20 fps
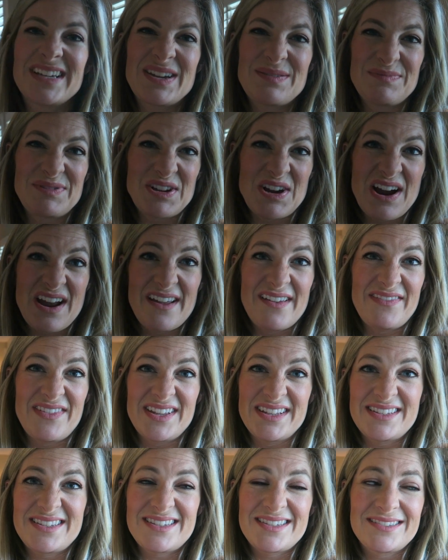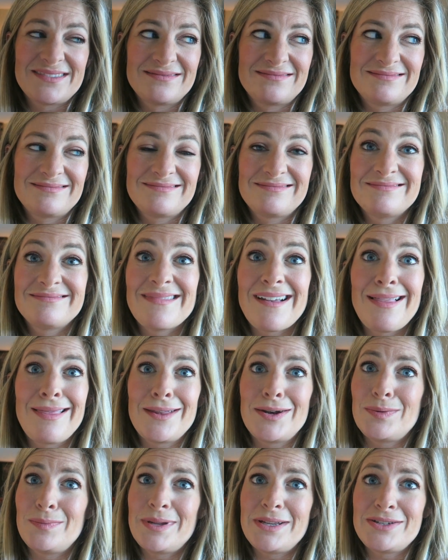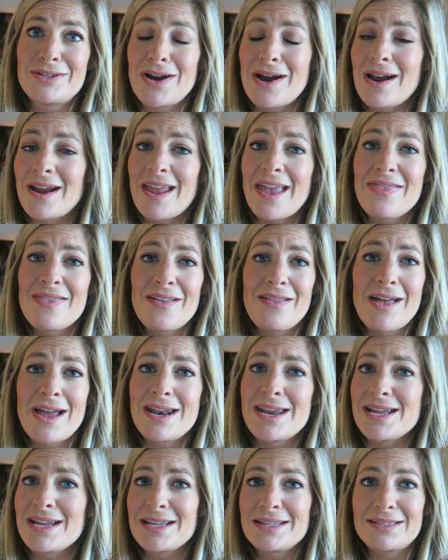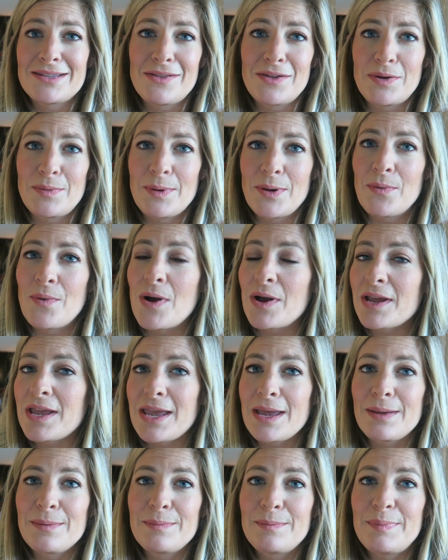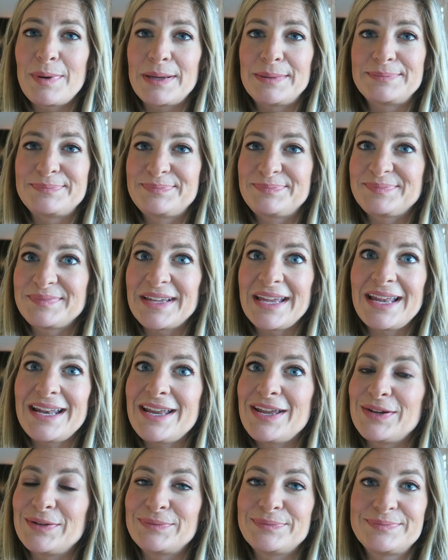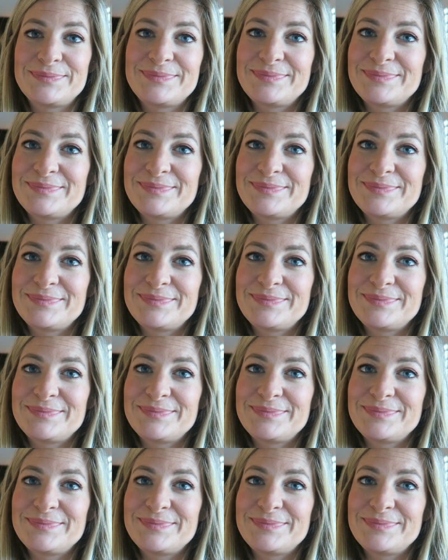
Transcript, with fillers: I'm sorry if it's a little bit dark and the lighting gets a little bit wonky, but anywho,